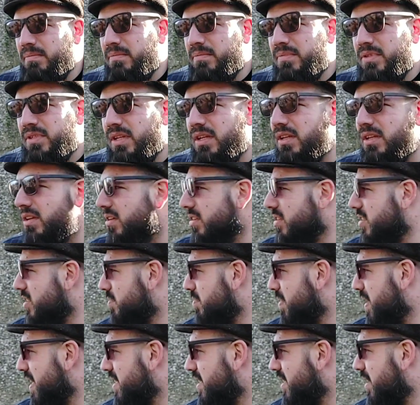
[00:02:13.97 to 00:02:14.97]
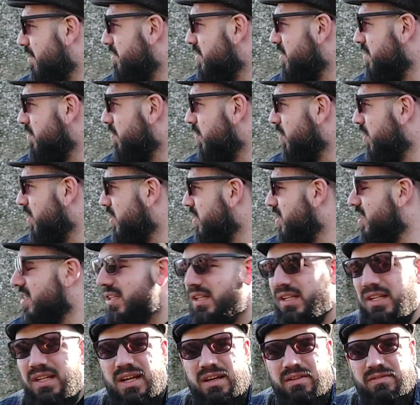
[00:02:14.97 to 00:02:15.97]
So you can split up some wood
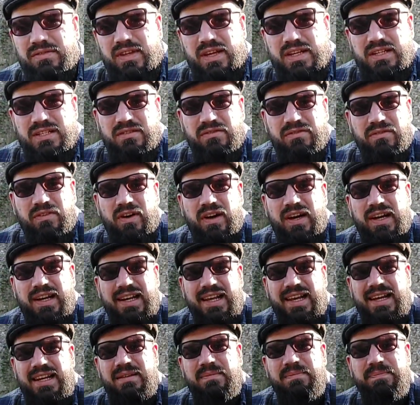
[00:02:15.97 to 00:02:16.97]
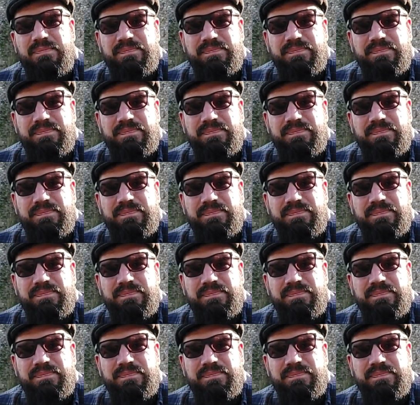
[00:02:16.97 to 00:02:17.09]
and have that as a fire lay